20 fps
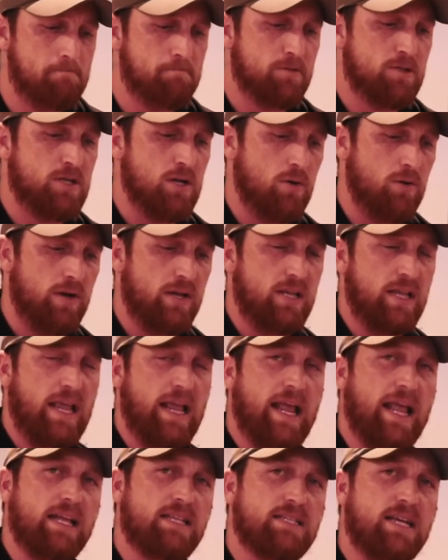So
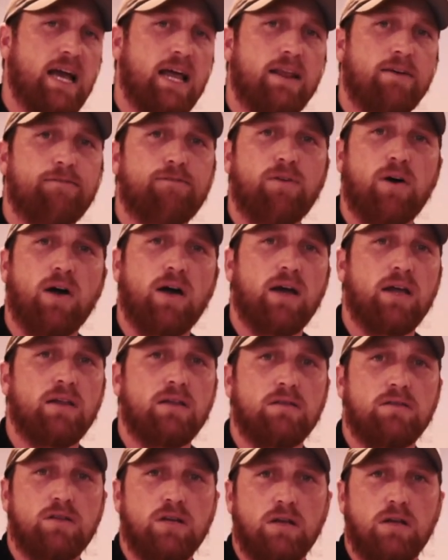it gets kind of fun
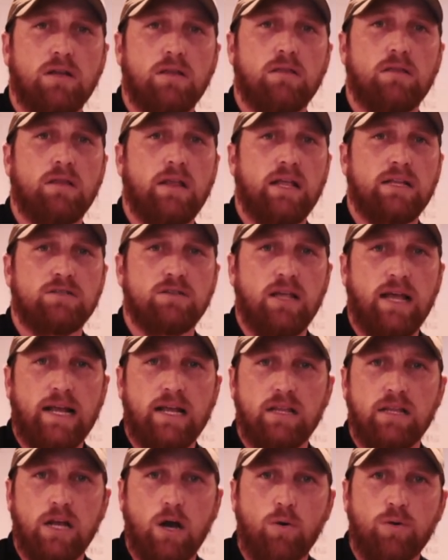to, it's
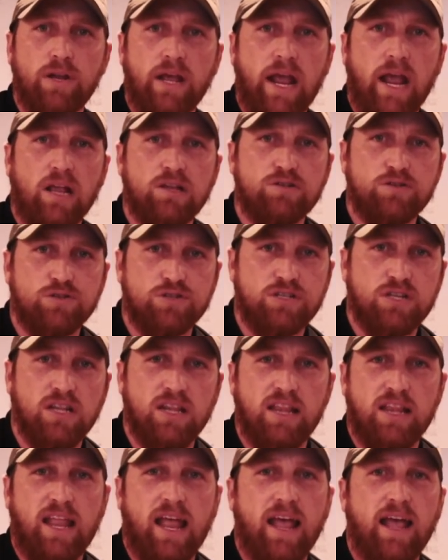like knowing the answers to
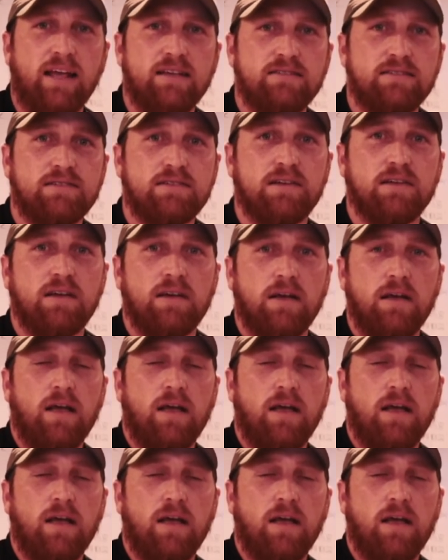the test,